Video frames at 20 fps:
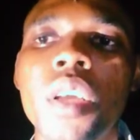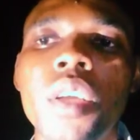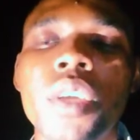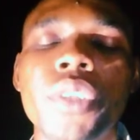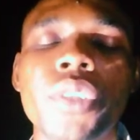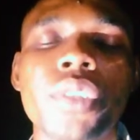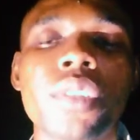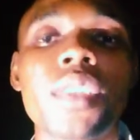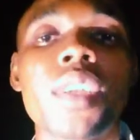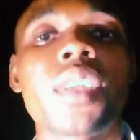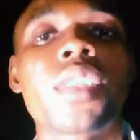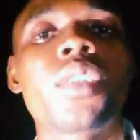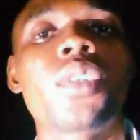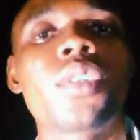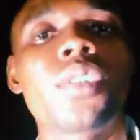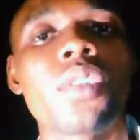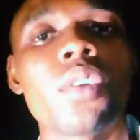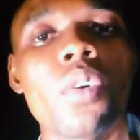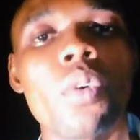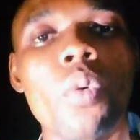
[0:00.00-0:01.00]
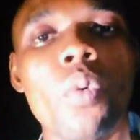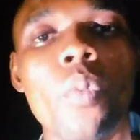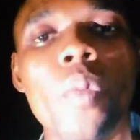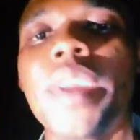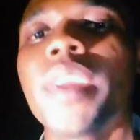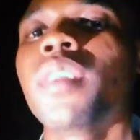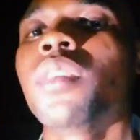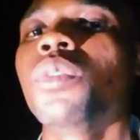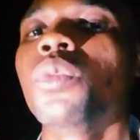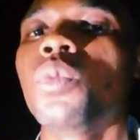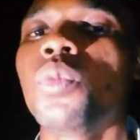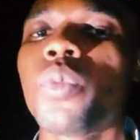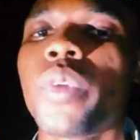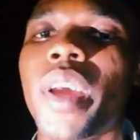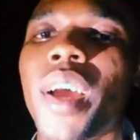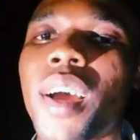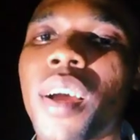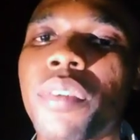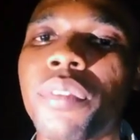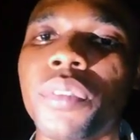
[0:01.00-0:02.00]
so that when we
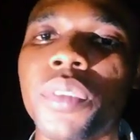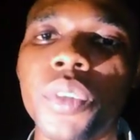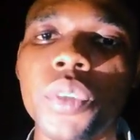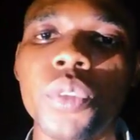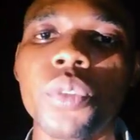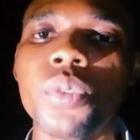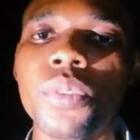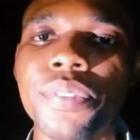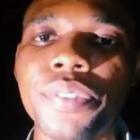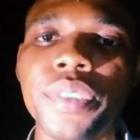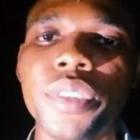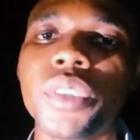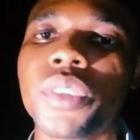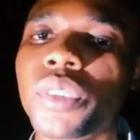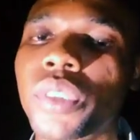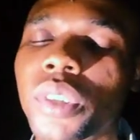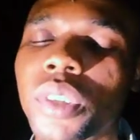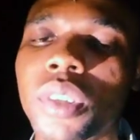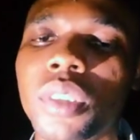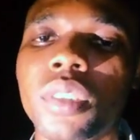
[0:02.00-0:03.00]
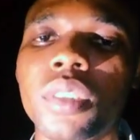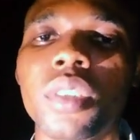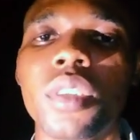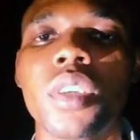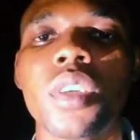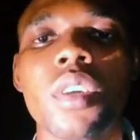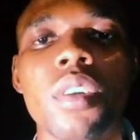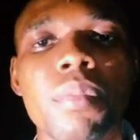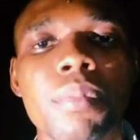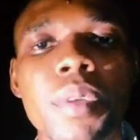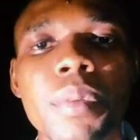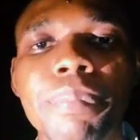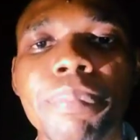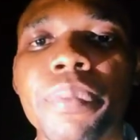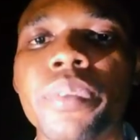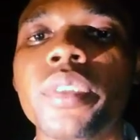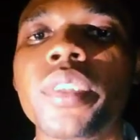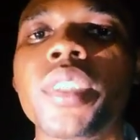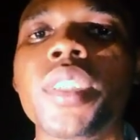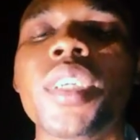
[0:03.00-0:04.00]
have new videos being
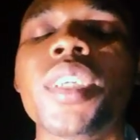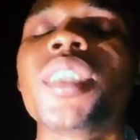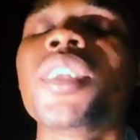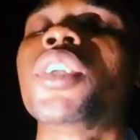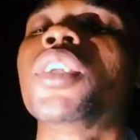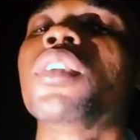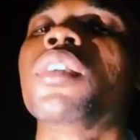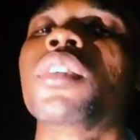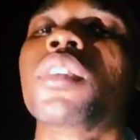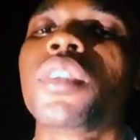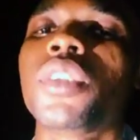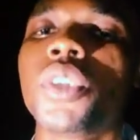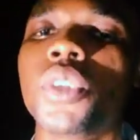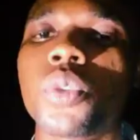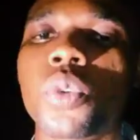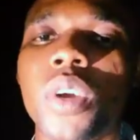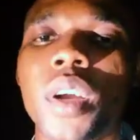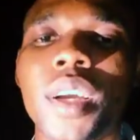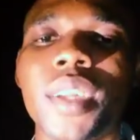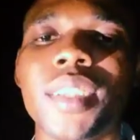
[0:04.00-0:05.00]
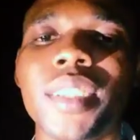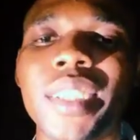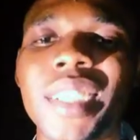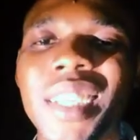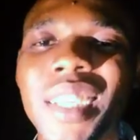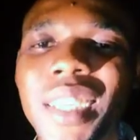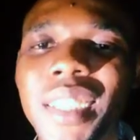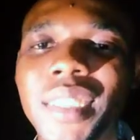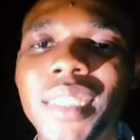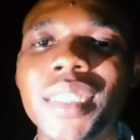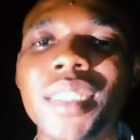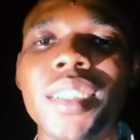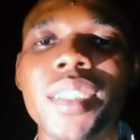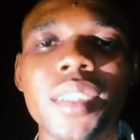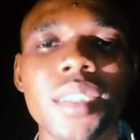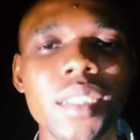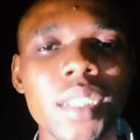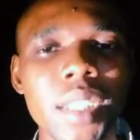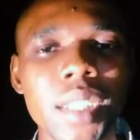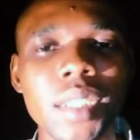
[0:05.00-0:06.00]
posted, you can easily
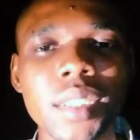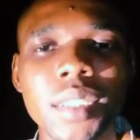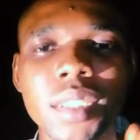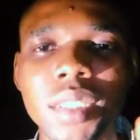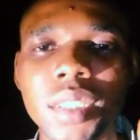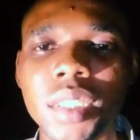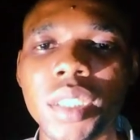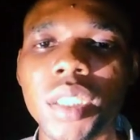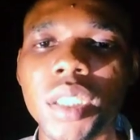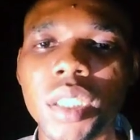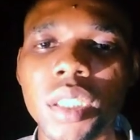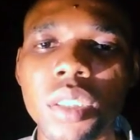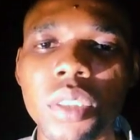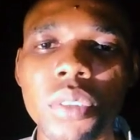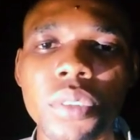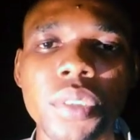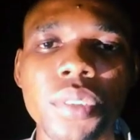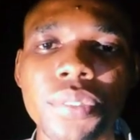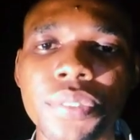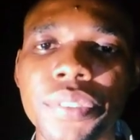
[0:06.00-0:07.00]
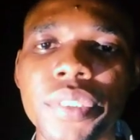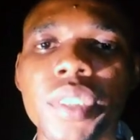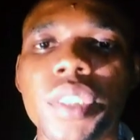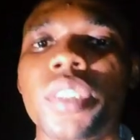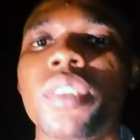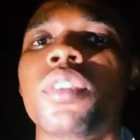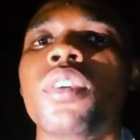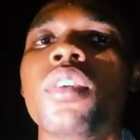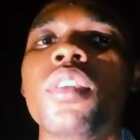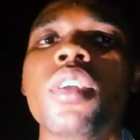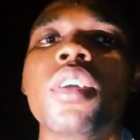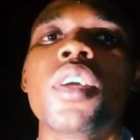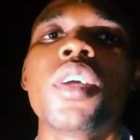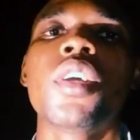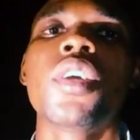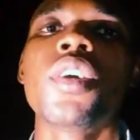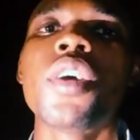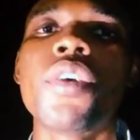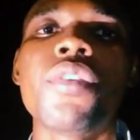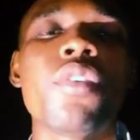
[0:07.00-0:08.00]
get the notification
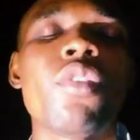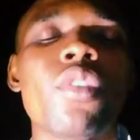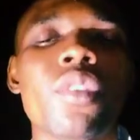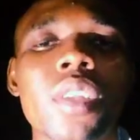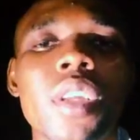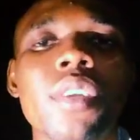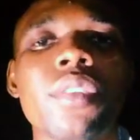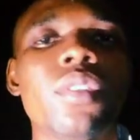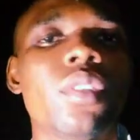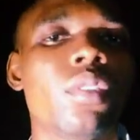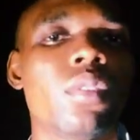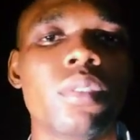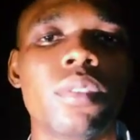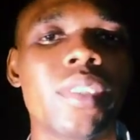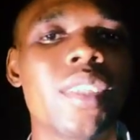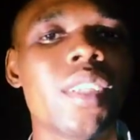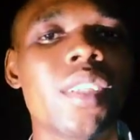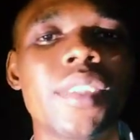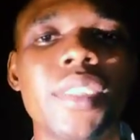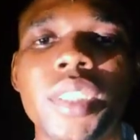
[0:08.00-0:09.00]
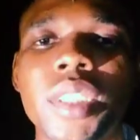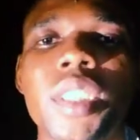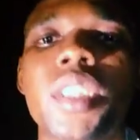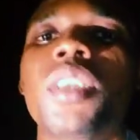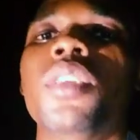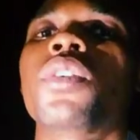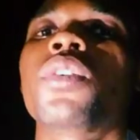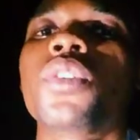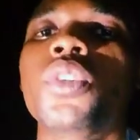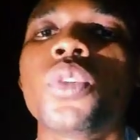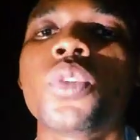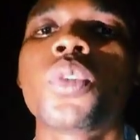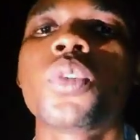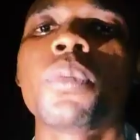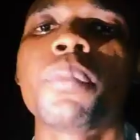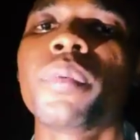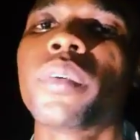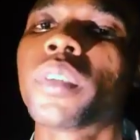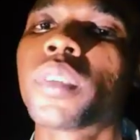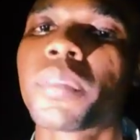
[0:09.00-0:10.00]
even without you daily checking on
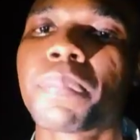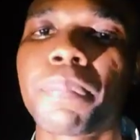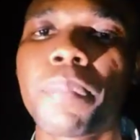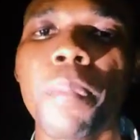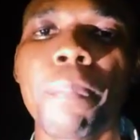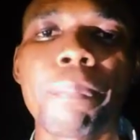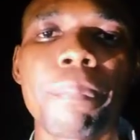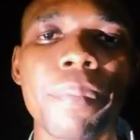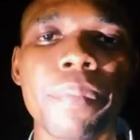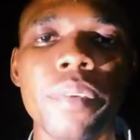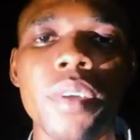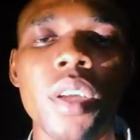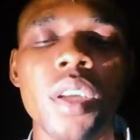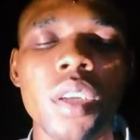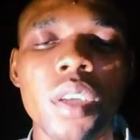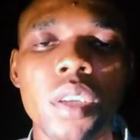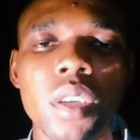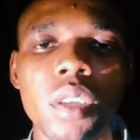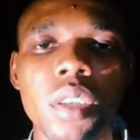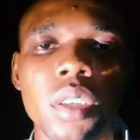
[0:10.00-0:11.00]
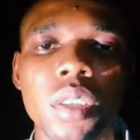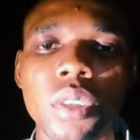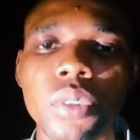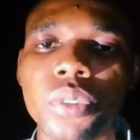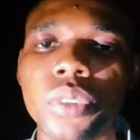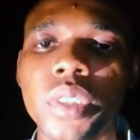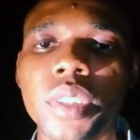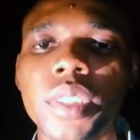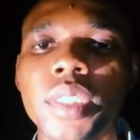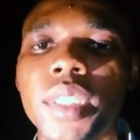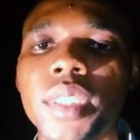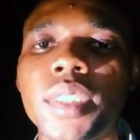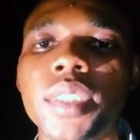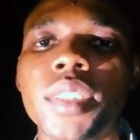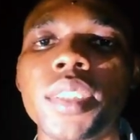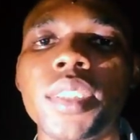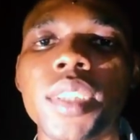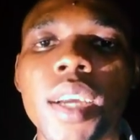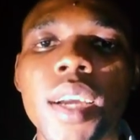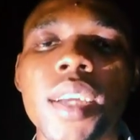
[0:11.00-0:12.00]
YouTube. But you will just get
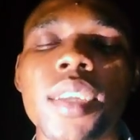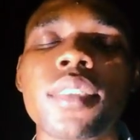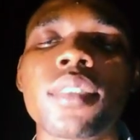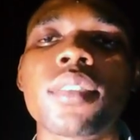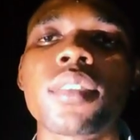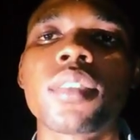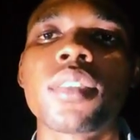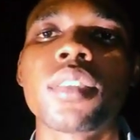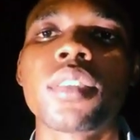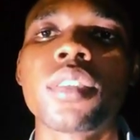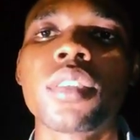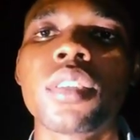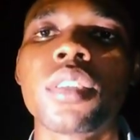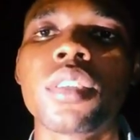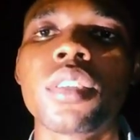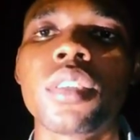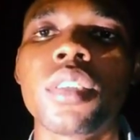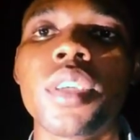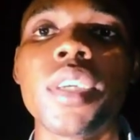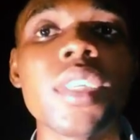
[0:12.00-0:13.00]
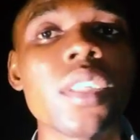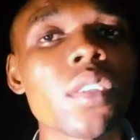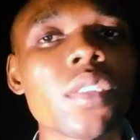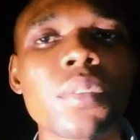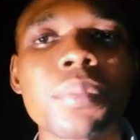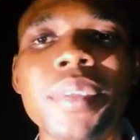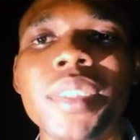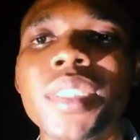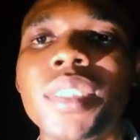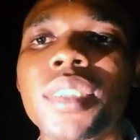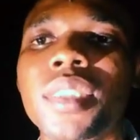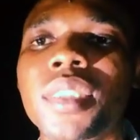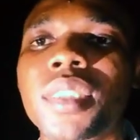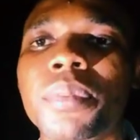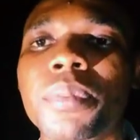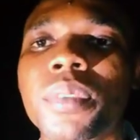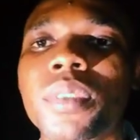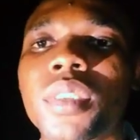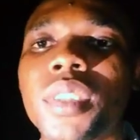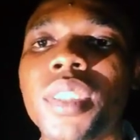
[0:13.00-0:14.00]
it, and it just makes things
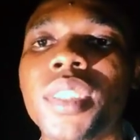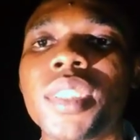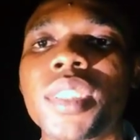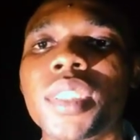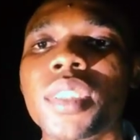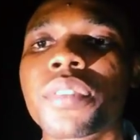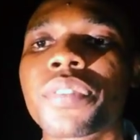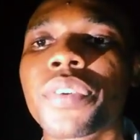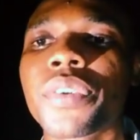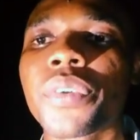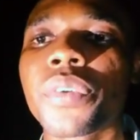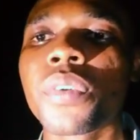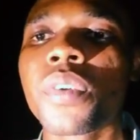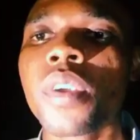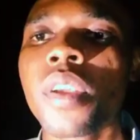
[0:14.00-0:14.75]
more easier for you.